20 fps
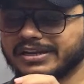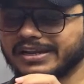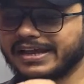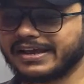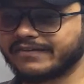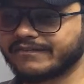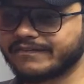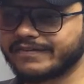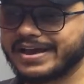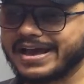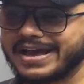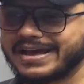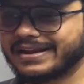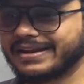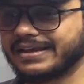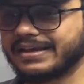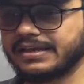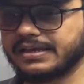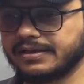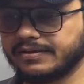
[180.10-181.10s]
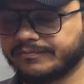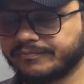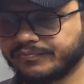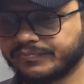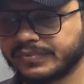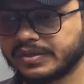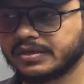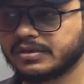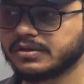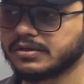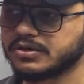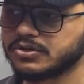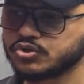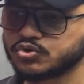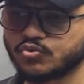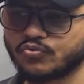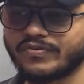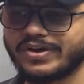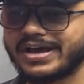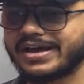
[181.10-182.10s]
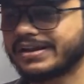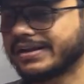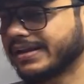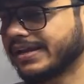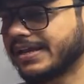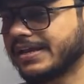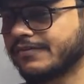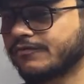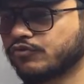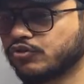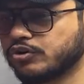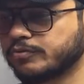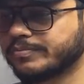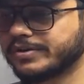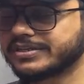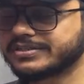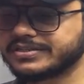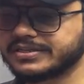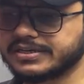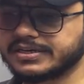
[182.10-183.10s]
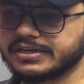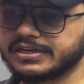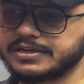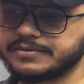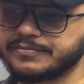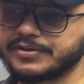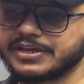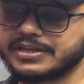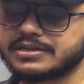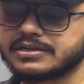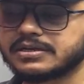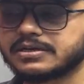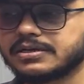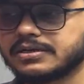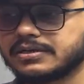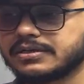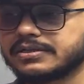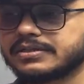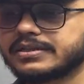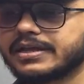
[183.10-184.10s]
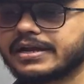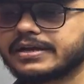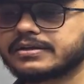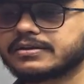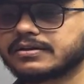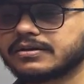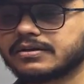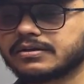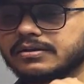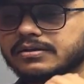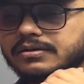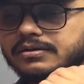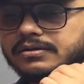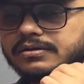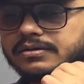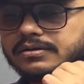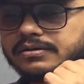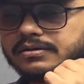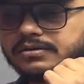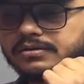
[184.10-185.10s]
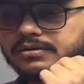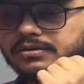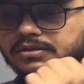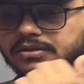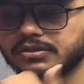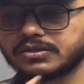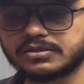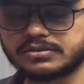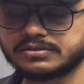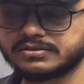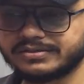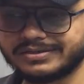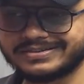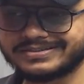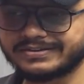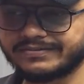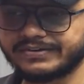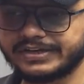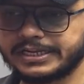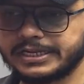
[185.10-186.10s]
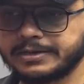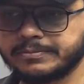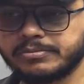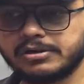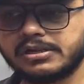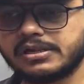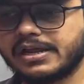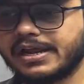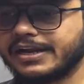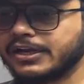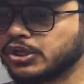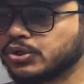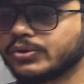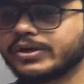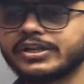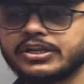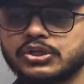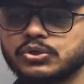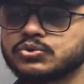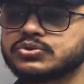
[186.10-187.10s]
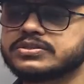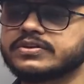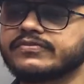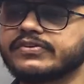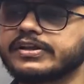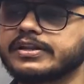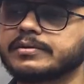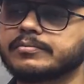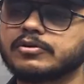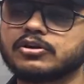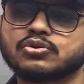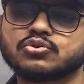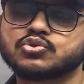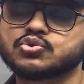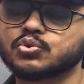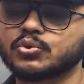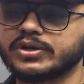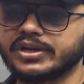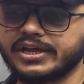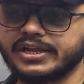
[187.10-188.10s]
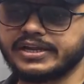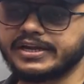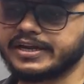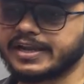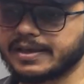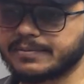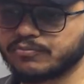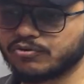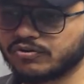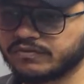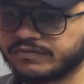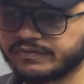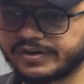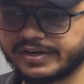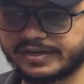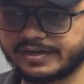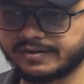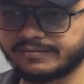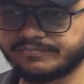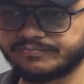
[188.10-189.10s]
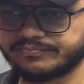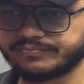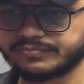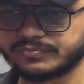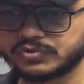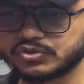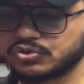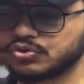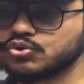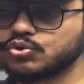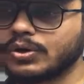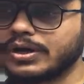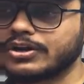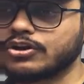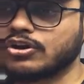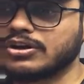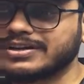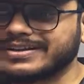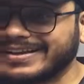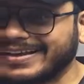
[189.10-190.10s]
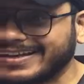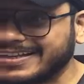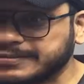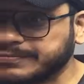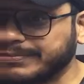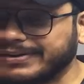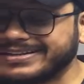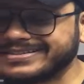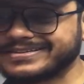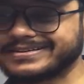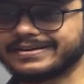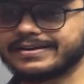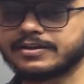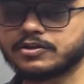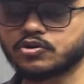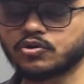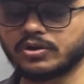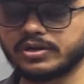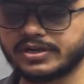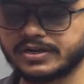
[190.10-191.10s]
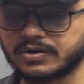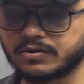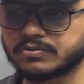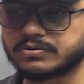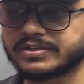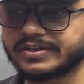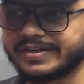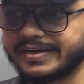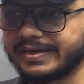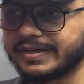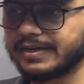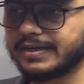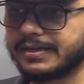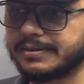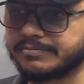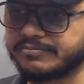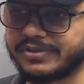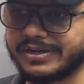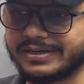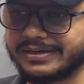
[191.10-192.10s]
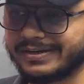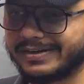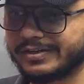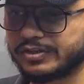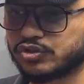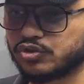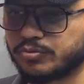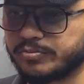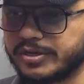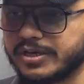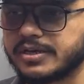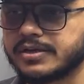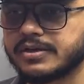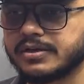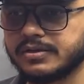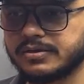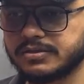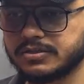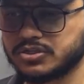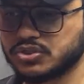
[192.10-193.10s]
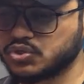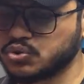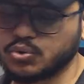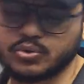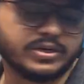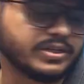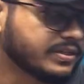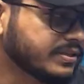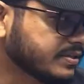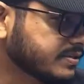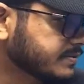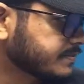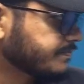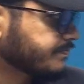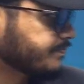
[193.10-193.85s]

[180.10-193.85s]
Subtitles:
like var A. So var A would basically mean that there is a variable and you can use the variable to store any type of data. So you are not explicitly calling out the data type that needs to be stored in this.